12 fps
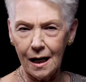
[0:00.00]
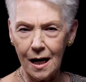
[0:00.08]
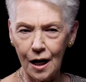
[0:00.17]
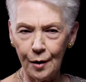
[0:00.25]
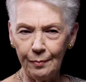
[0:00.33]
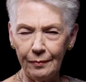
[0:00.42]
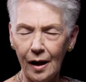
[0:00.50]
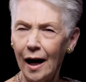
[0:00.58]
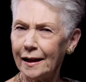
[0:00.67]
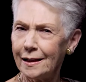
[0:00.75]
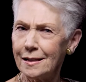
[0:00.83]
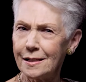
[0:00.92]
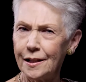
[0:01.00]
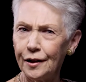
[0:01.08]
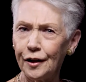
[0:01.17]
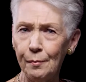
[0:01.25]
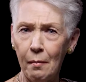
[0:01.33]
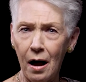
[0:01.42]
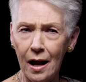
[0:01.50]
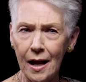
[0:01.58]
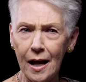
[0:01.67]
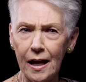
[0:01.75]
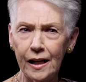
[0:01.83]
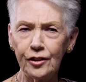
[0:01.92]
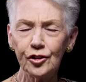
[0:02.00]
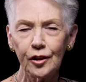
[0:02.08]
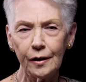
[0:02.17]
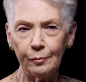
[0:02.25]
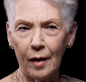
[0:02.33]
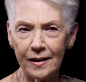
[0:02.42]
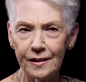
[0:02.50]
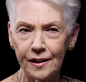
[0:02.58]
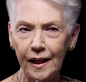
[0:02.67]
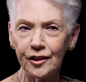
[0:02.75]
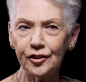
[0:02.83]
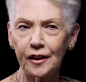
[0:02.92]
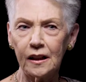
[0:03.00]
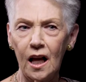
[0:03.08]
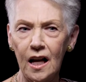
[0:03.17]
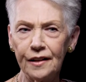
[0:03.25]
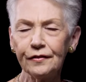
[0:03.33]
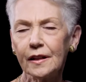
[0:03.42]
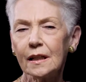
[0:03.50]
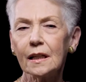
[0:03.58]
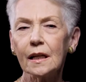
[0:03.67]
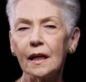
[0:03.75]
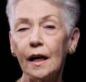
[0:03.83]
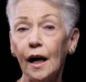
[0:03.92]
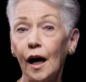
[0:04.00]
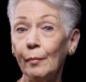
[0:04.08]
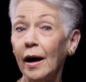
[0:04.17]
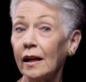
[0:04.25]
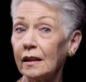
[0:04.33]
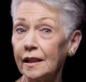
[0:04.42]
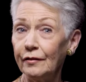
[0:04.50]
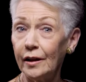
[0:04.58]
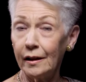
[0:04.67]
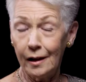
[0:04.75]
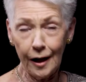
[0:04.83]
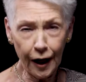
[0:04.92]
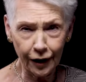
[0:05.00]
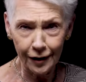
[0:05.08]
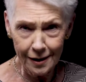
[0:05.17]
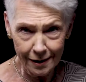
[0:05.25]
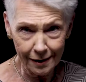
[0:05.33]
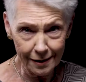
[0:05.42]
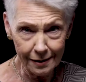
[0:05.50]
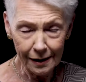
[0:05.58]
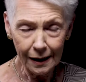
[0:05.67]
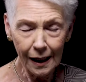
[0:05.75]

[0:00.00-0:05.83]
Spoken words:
I consider at my age and my station in life about leaving an inheritance.